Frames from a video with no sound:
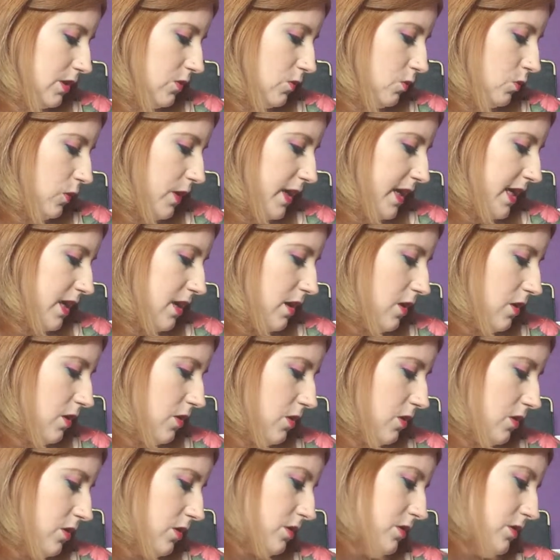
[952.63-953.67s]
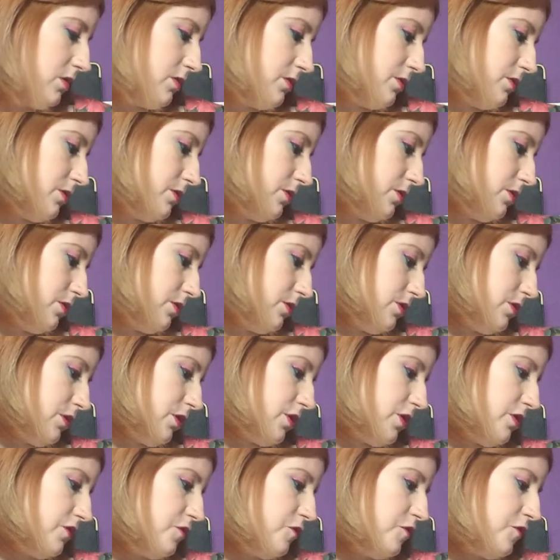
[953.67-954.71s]
we are
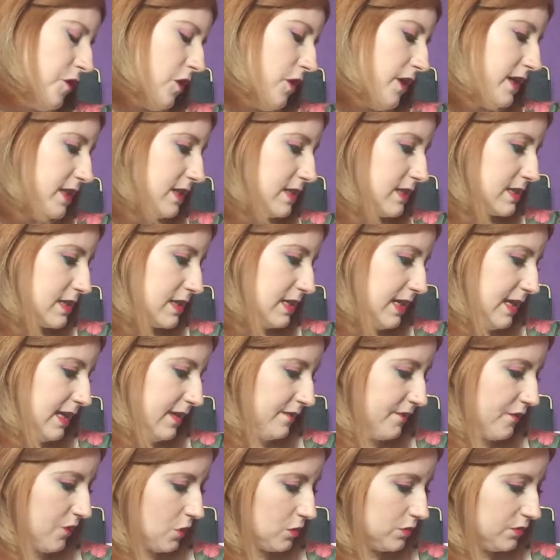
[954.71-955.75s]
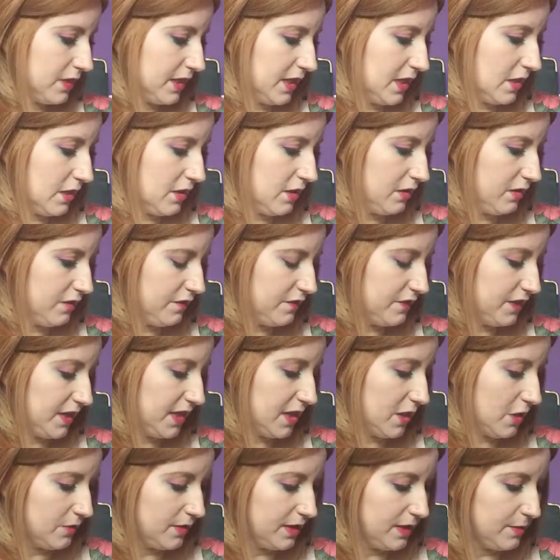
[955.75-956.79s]
confined to live on the earth, the
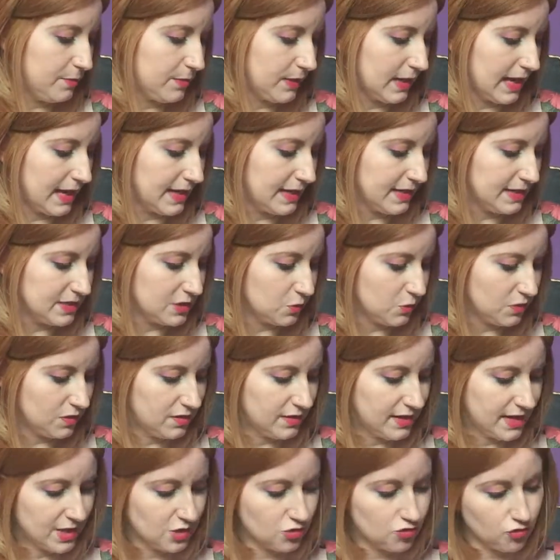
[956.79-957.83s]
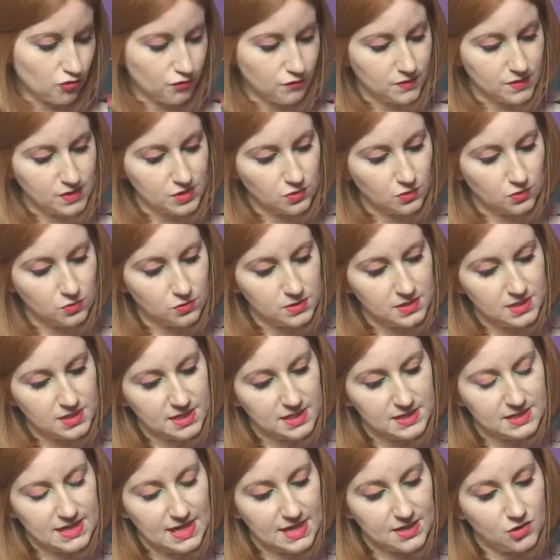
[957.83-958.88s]
only planet with natural
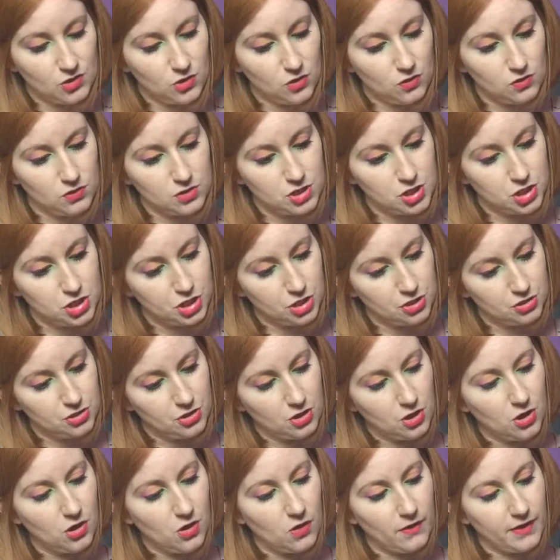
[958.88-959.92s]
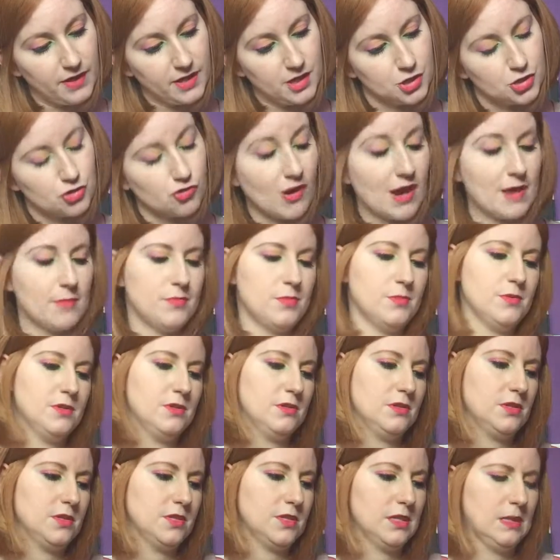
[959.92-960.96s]
resources and oxygen. Our
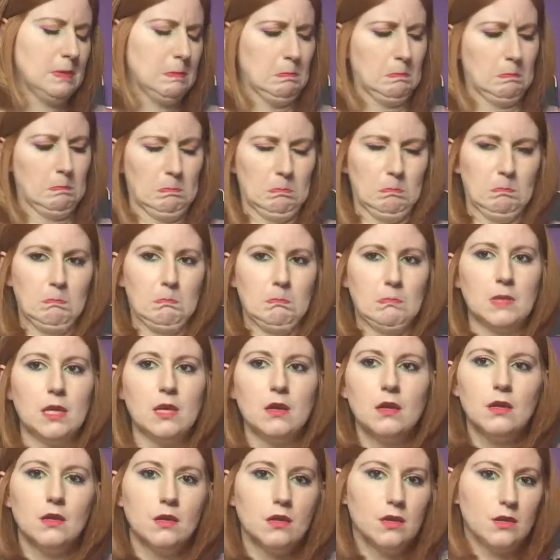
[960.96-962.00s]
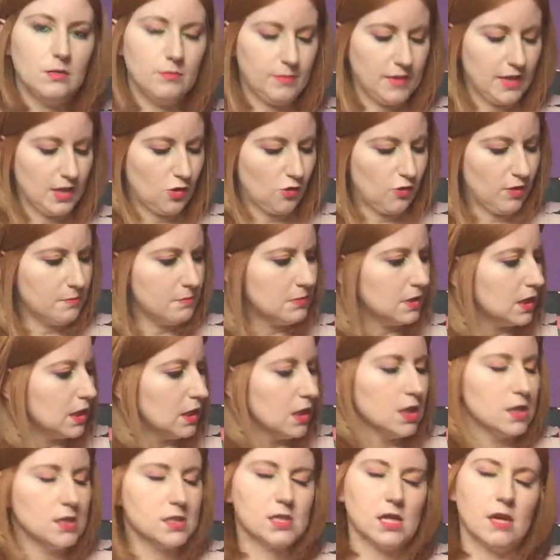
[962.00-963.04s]
entrapment. Bit grim.
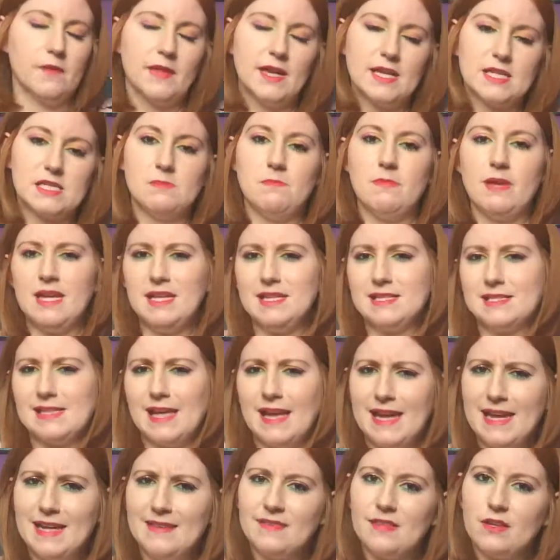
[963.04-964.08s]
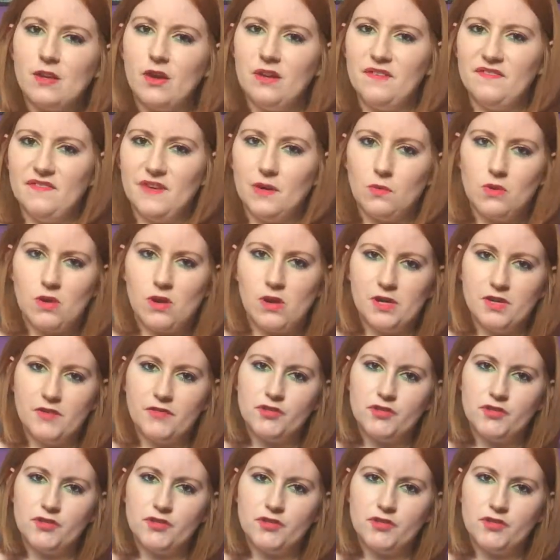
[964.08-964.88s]
So that's me saying that I felt kind